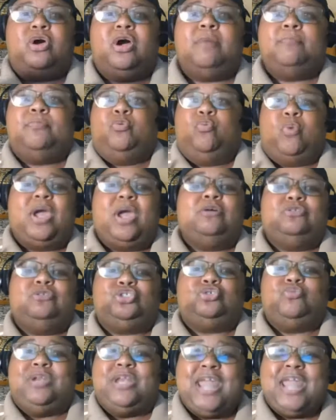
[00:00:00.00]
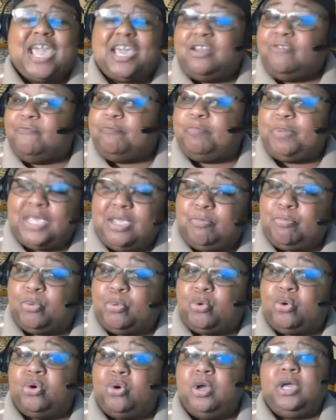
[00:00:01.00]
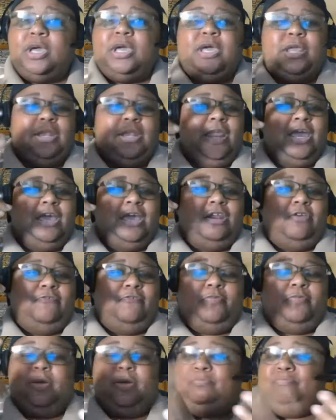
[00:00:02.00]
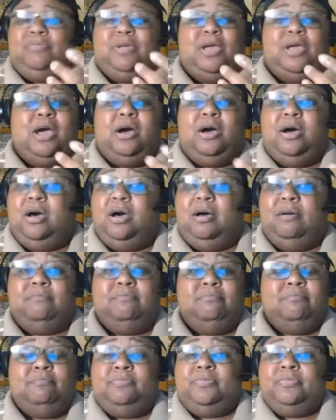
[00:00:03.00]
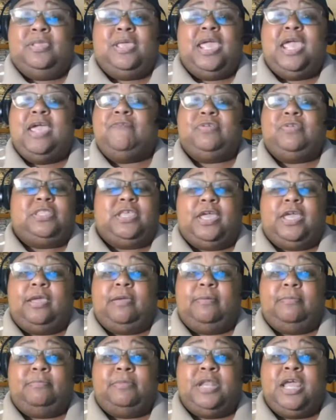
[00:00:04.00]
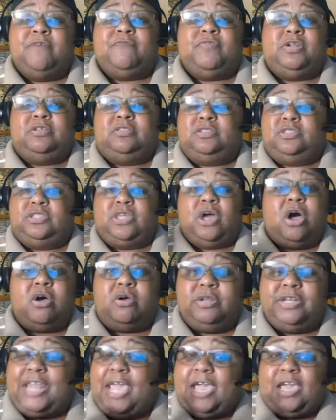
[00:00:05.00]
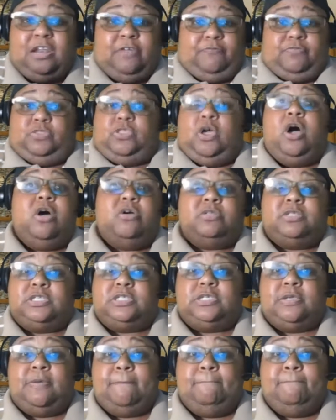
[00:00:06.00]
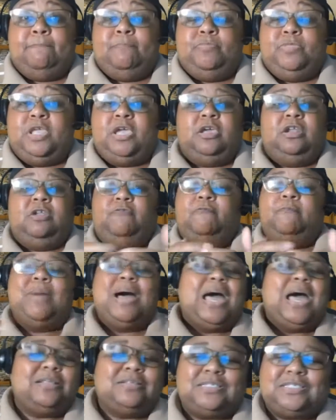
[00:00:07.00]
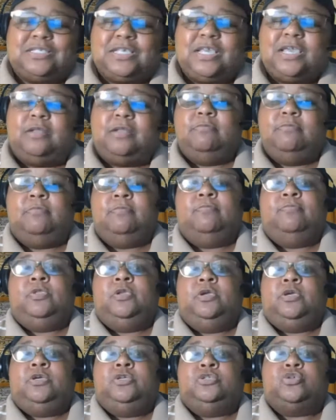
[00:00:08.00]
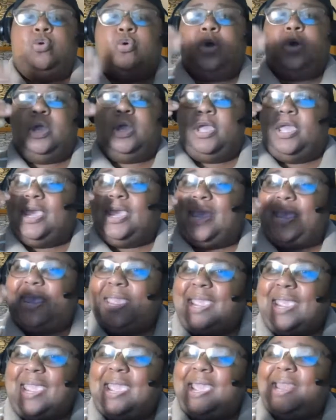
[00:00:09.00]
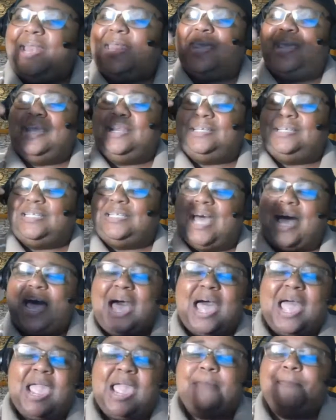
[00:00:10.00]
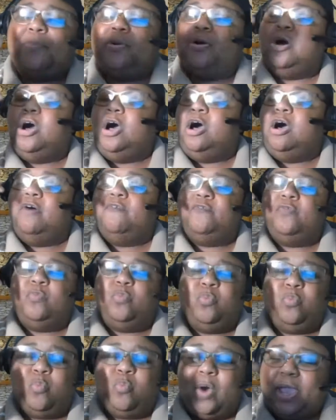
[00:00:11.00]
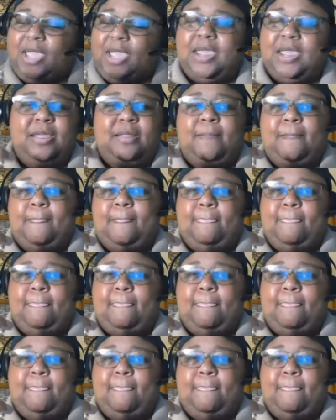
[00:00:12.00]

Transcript: come around you. Negative people, negative uh, everything, negative thought, negative thoughts, negative mindset. So any type of way